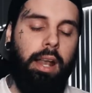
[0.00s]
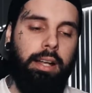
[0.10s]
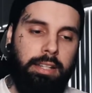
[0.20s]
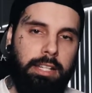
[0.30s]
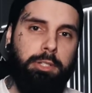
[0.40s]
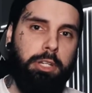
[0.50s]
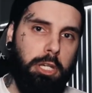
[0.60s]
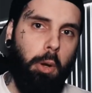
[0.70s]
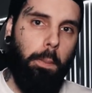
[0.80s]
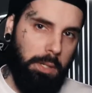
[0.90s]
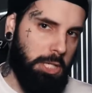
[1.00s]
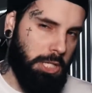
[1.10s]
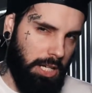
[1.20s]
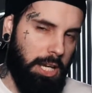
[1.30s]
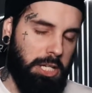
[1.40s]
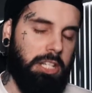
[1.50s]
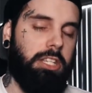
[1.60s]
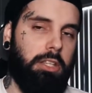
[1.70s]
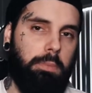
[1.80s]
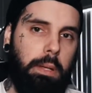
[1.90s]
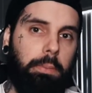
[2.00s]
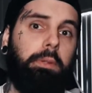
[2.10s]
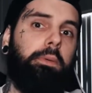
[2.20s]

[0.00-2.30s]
I need to show appreciation to the people